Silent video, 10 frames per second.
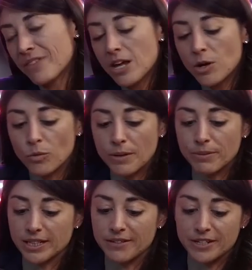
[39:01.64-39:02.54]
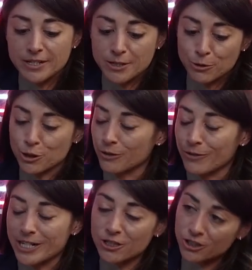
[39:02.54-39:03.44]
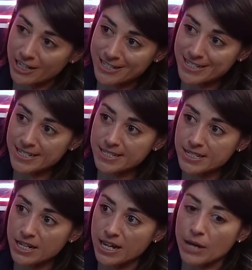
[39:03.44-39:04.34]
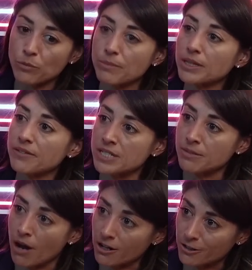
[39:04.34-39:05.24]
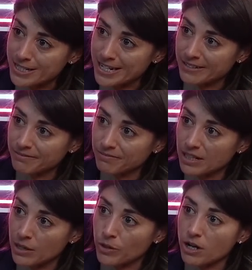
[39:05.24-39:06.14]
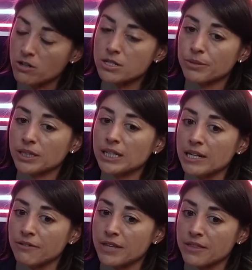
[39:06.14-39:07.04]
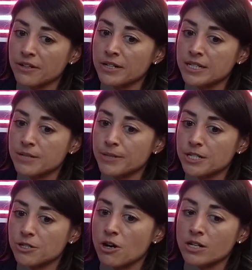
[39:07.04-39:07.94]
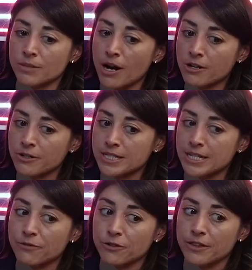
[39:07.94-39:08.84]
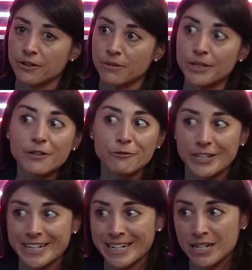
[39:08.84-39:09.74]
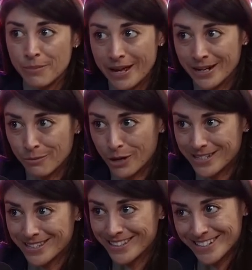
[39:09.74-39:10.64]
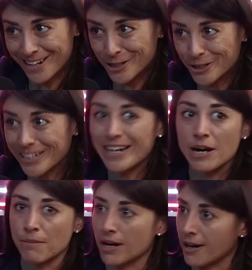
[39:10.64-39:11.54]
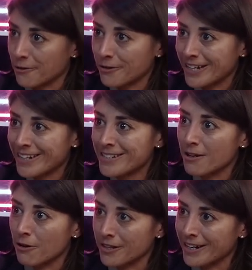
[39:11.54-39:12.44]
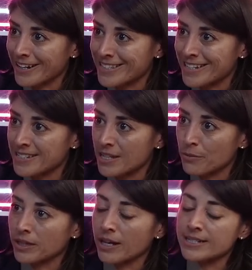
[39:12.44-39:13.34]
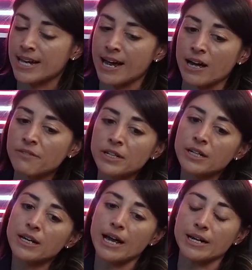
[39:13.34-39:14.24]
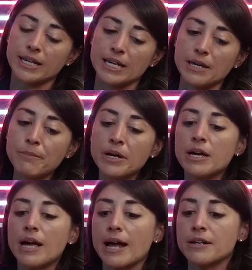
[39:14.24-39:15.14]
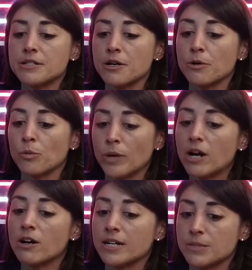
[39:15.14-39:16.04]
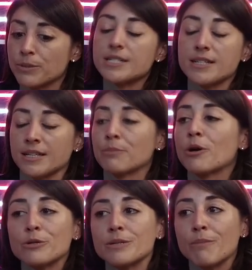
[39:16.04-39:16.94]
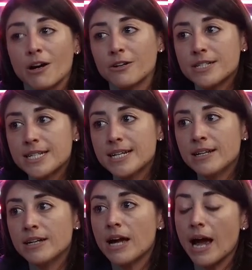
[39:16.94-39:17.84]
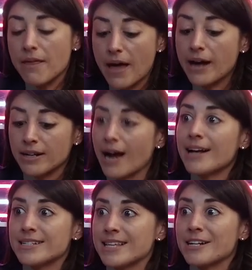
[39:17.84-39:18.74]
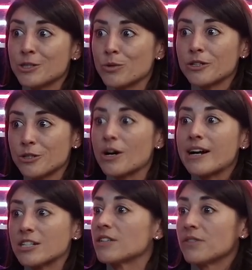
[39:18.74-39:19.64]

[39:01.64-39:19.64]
we believe in social and racial justice, and we believe in democracy. And we also believe that there needs to be a strong democracy for there to be a free and independent press in this country, among other things, all the nice things that we'd like to have and keep. And so we are explicitly pro democracy, and that guides the editorial strategy of the